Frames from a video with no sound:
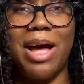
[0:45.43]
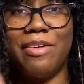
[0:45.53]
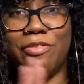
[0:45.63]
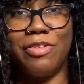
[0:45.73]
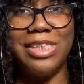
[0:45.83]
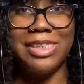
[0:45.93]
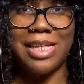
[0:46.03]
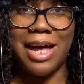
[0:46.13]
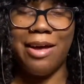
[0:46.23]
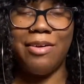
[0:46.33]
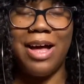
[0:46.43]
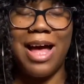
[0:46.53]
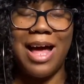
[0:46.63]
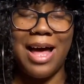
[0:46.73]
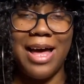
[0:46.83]
Freestyle
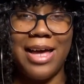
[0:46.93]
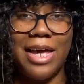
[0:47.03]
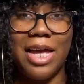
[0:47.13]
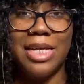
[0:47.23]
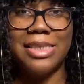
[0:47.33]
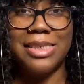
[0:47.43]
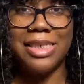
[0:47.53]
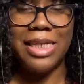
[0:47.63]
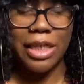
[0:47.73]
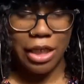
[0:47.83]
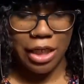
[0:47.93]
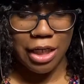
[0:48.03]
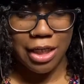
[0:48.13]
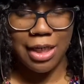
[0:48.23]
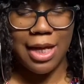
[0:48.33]
high
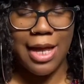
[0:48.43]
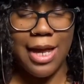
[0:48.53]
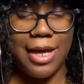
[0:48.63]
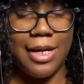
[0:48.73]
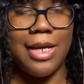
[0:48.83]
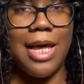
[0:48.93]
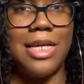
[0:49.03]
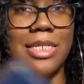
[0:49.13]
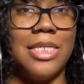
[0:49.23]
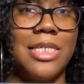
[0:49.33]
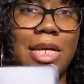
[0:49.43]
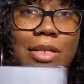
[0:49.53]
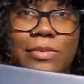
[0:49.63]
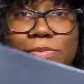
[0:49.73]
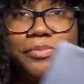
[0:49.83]
sneaker. And yes, so
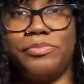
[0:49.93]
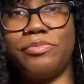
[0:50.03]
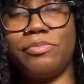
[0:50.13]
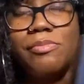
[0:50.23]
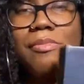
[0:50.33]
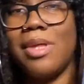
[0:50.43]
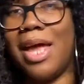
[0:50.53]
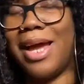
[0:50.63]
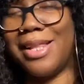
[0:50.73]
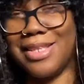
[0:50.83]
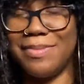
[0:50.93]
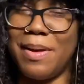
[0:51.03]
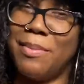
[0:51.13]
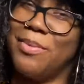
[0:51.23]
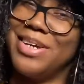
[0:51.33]
I got this
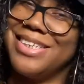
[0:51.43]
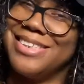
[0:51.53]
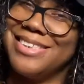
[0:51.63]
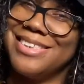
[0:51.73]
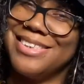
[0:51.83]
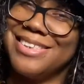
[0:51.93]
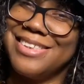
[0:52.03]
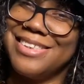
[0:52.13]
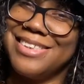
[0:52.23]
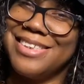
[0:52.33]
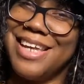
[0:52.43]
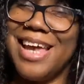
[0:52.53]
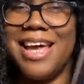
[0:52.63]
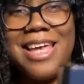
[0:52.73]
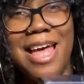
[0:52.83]
bad boy.
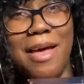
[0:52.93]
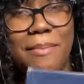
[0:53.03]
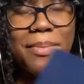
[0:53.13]
Yep.